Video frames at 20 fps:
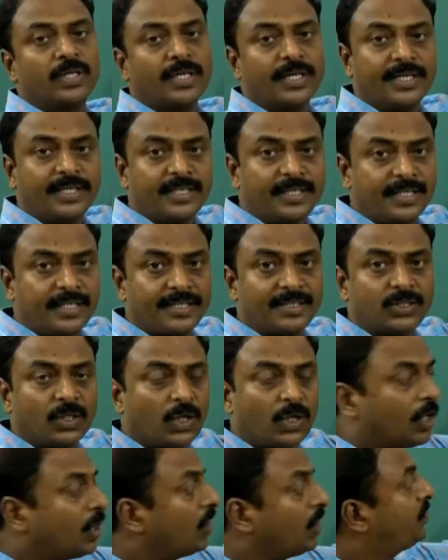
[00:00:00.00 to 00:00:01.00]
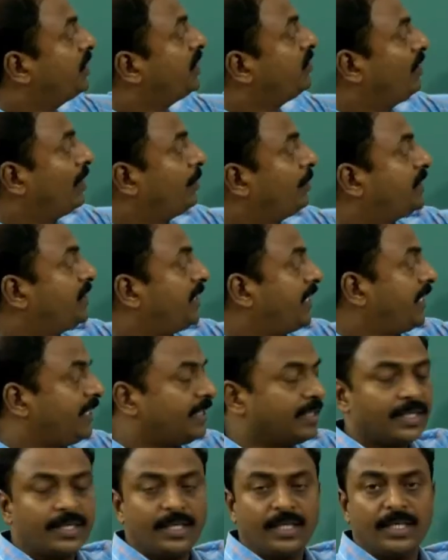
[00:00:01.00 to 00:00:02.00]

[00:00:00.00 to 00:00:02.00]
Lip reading: this website